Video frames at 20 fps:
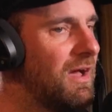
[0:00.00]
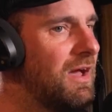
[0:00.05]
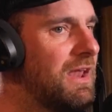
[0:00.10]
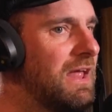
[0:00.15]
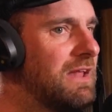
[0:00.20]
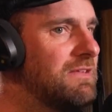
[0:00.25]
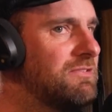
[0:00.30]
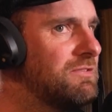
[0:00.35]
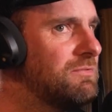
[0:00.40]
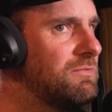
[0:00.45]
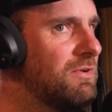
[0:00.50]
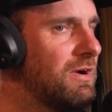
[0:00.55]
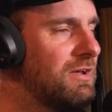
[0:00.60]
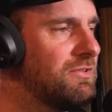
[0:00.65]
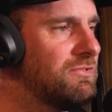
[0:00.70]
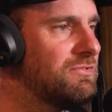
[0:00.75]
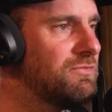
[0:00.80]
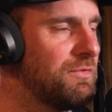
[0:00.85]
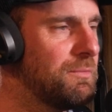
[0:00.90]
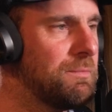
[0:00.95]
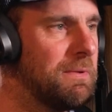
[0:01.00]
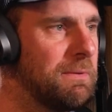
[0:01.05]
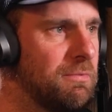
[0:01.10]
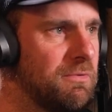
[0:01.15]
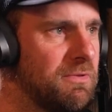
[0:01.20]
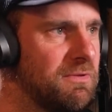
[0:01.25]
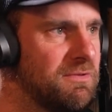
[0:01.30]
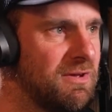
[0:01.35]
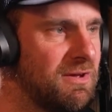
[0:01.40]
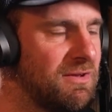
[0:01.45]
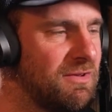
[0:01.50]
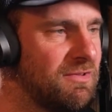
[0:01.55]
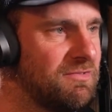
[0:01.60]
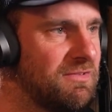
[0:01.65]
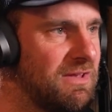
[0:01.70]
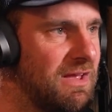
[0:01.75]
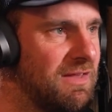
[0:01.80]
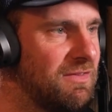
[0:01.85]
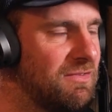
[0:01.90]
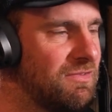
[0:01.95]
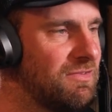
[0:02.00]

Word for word: And anti-rise, and for people that don't understand,